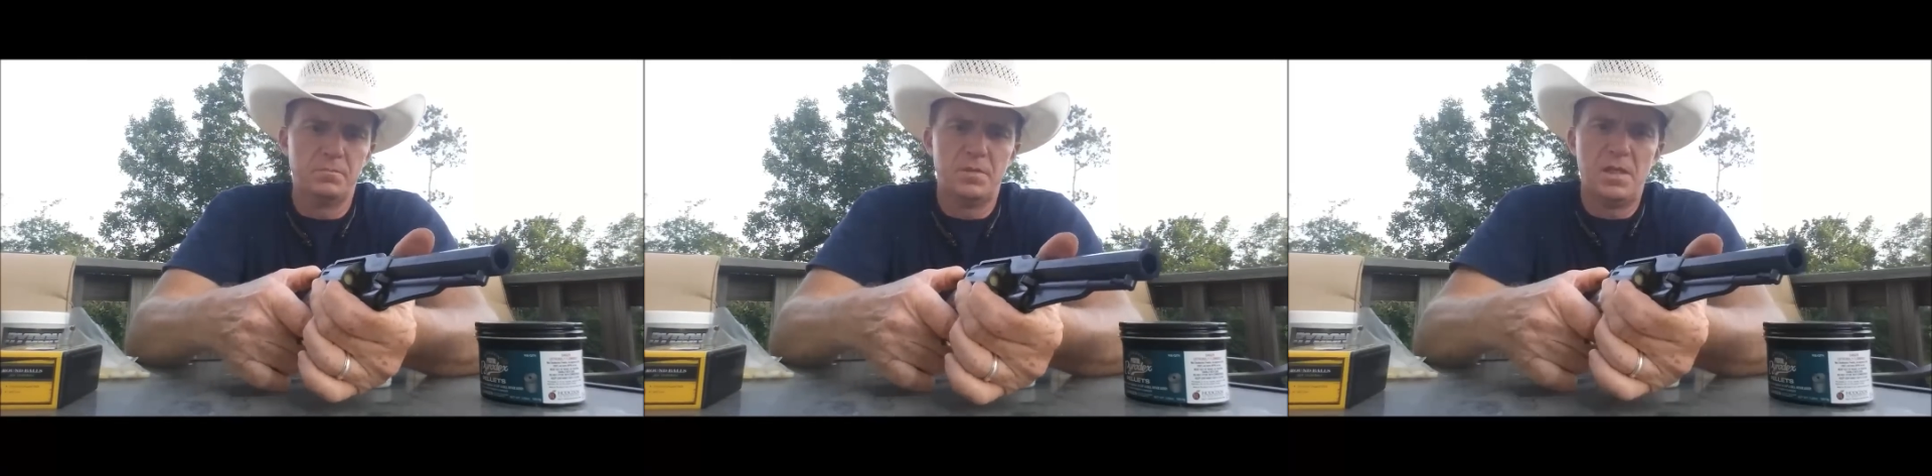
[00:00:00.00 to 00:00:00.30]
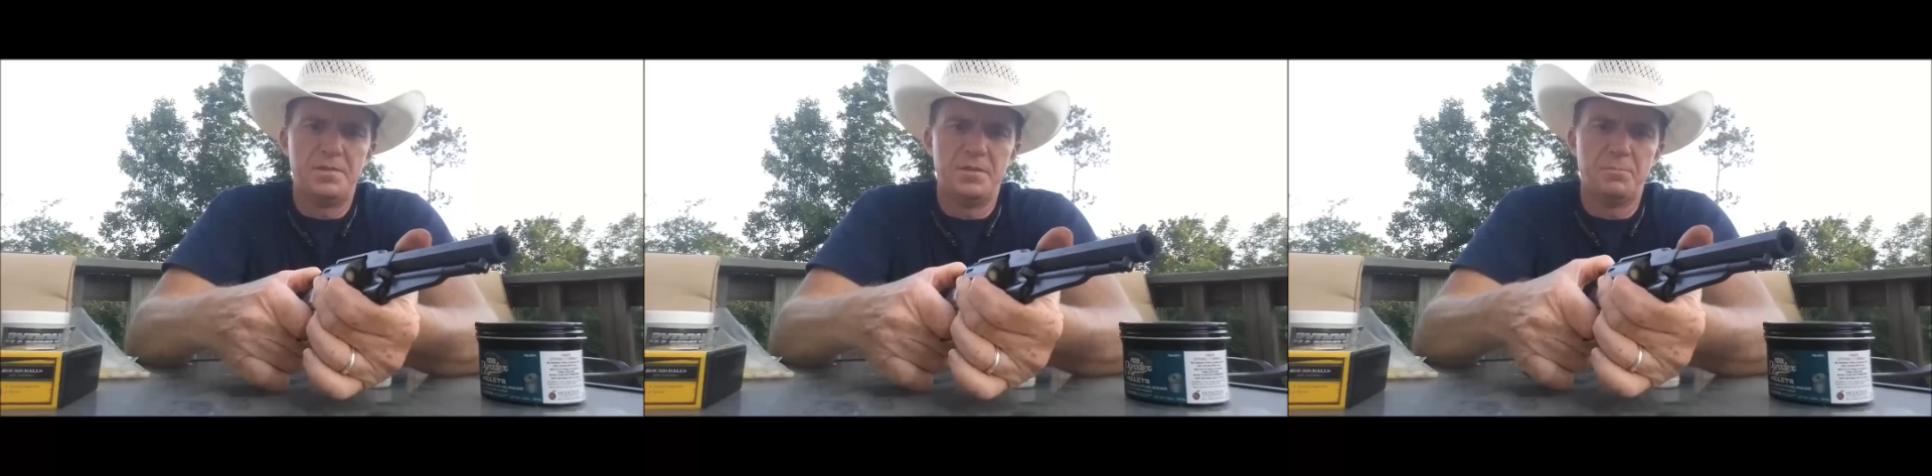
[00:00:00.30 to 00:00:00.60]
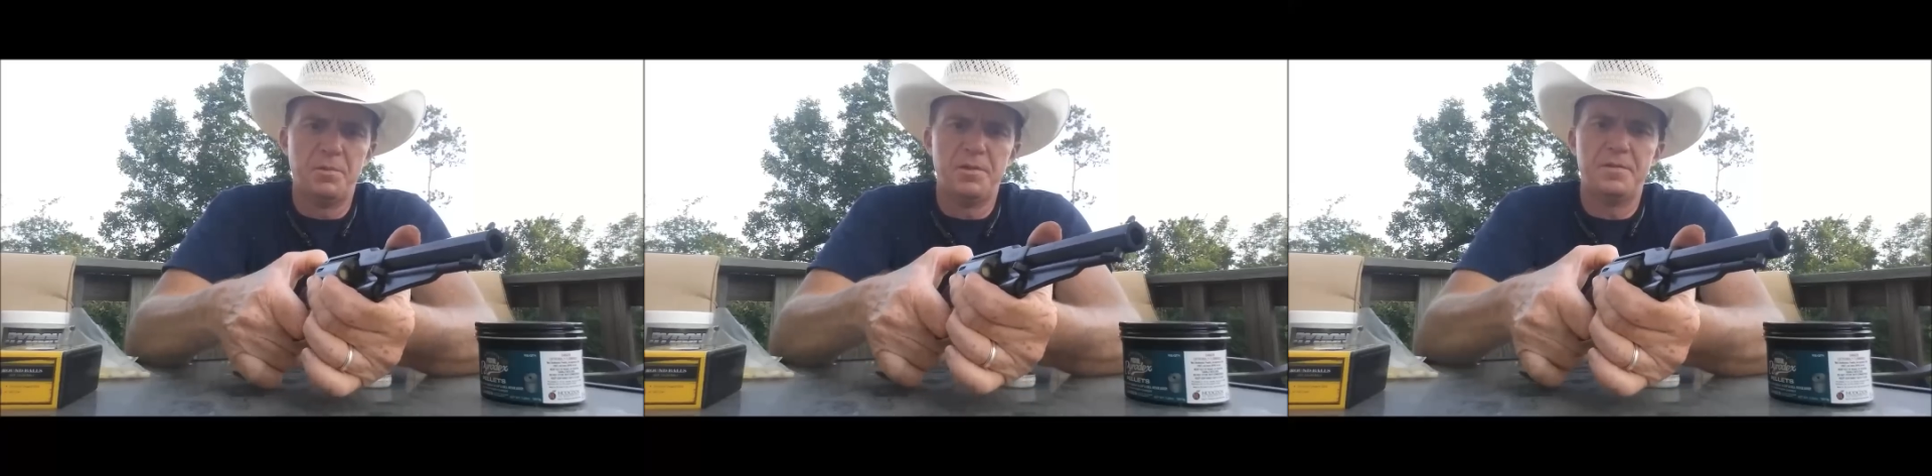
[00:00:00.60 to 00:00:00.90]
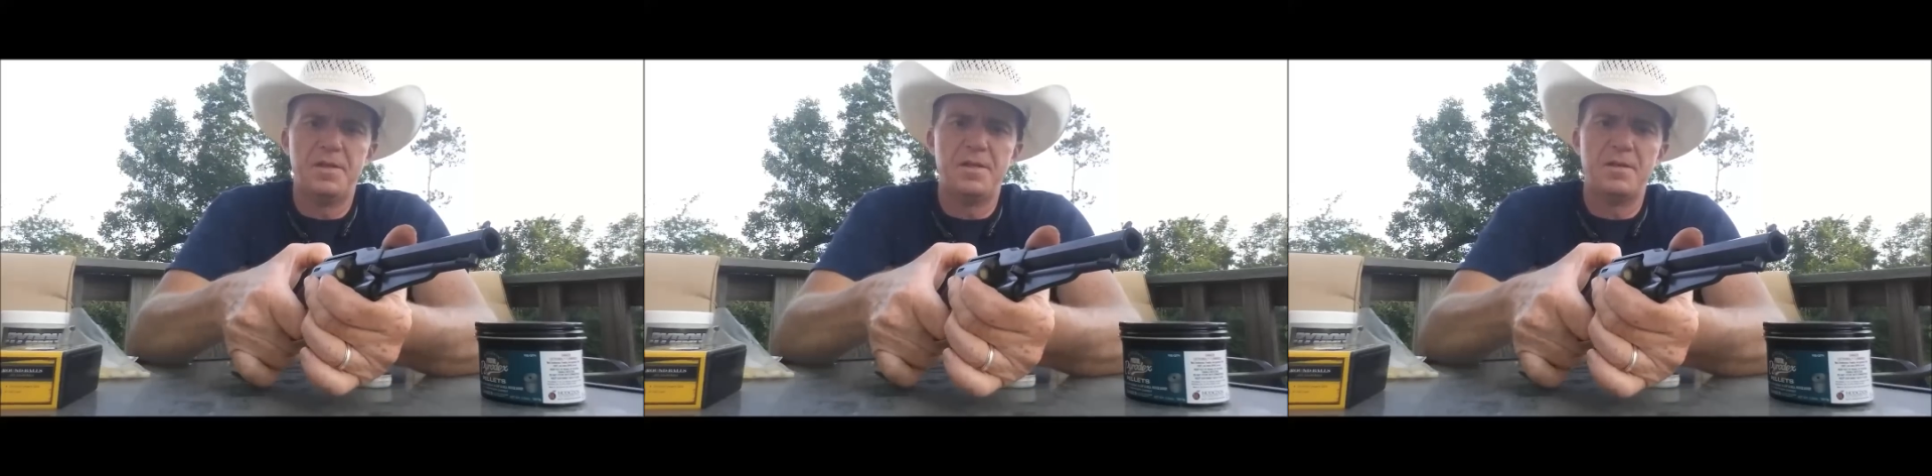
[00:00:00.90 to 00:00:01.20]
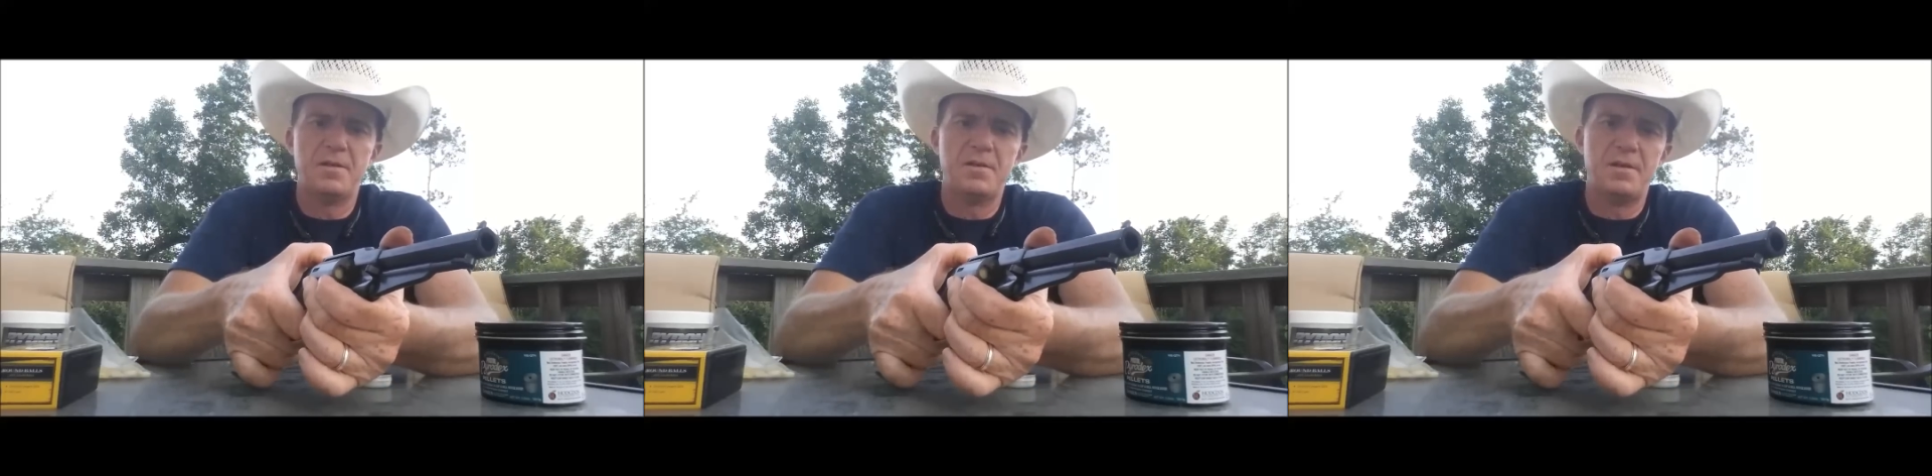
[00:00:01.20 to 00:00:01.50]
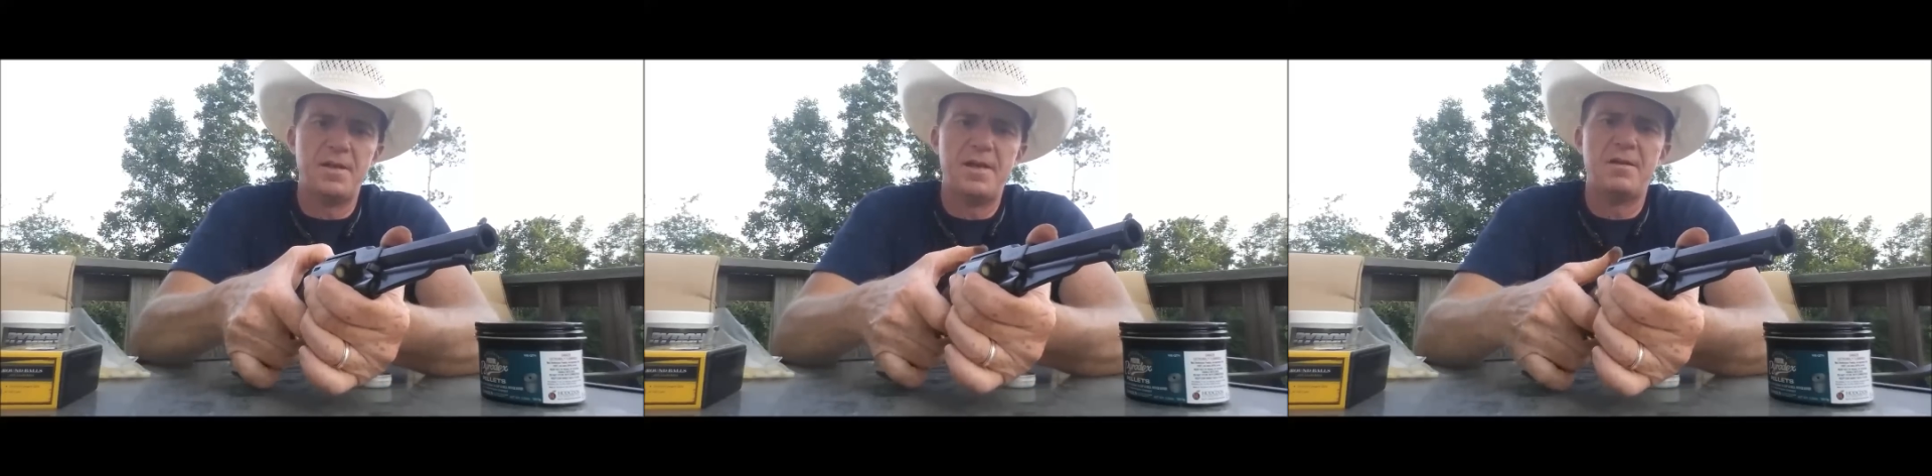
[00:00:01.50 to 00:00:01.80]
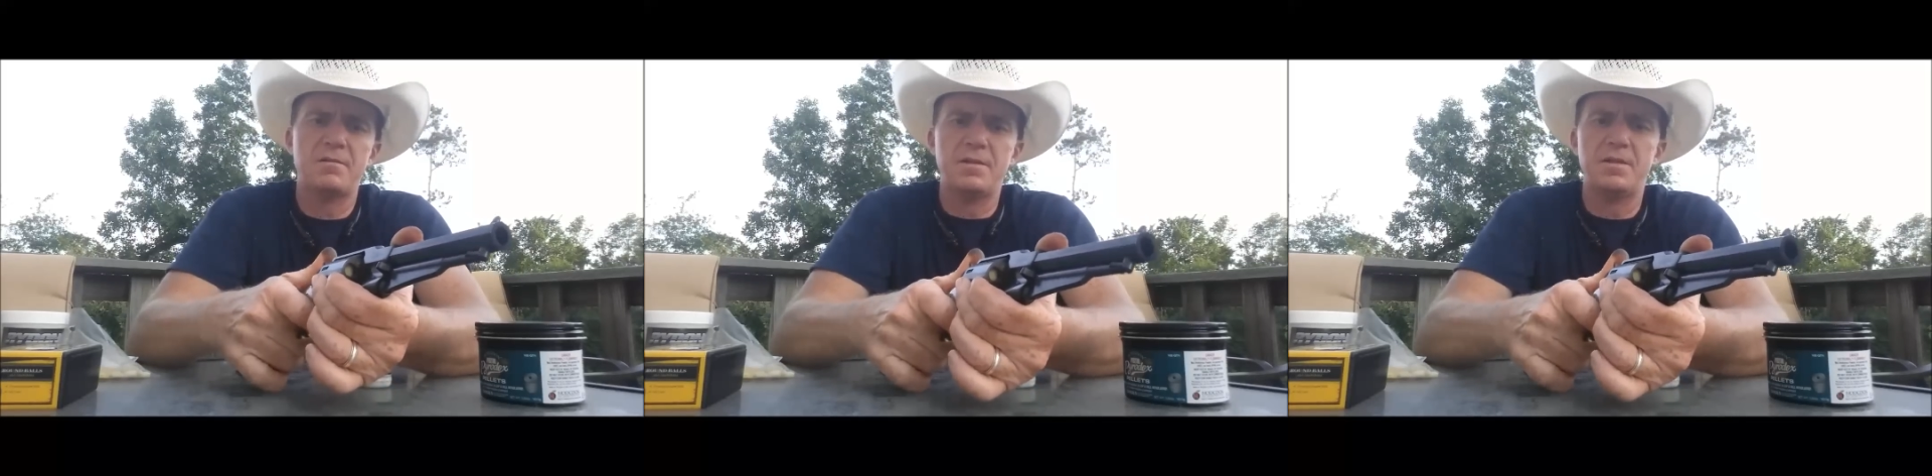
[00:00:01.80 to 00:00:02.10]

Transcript: I just put it there, and now